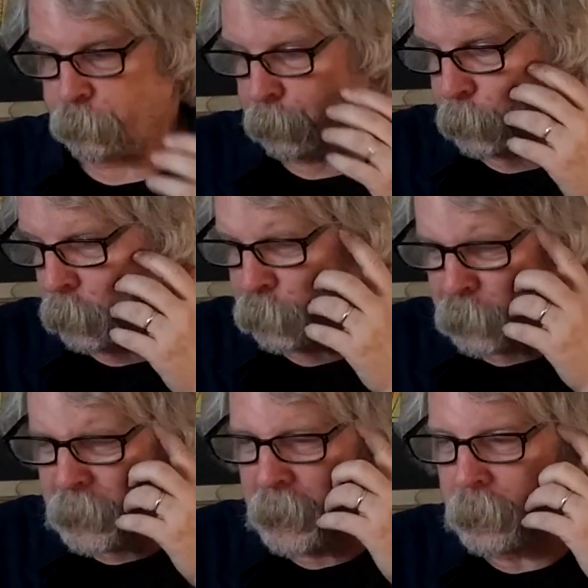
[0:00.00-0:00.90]
So,
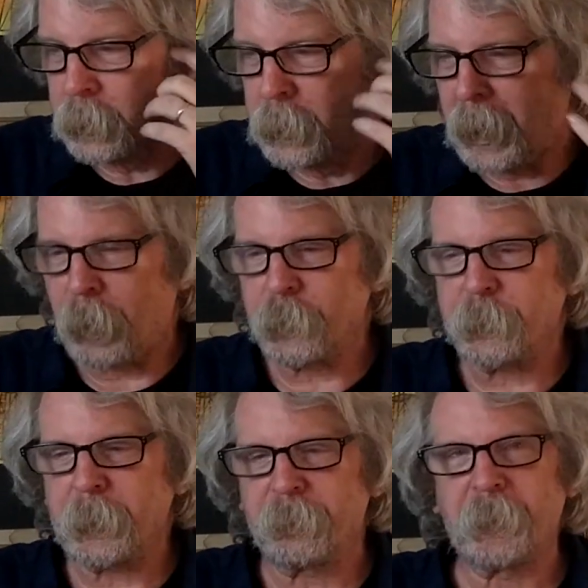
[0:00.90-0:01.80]
yeah, I was a
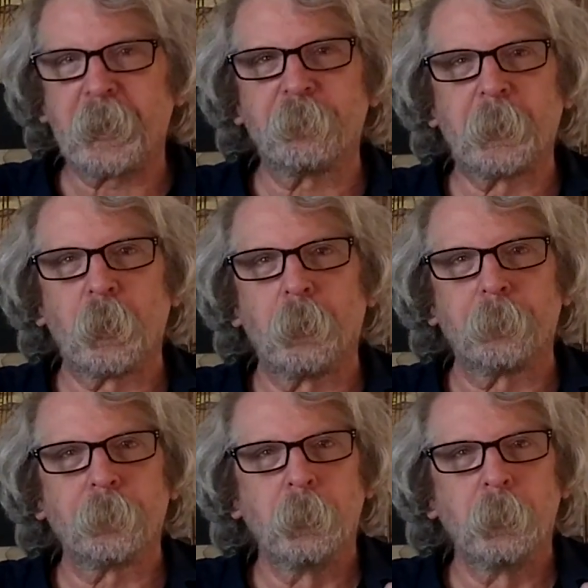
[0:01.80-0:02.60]
big fan of Meatloaf.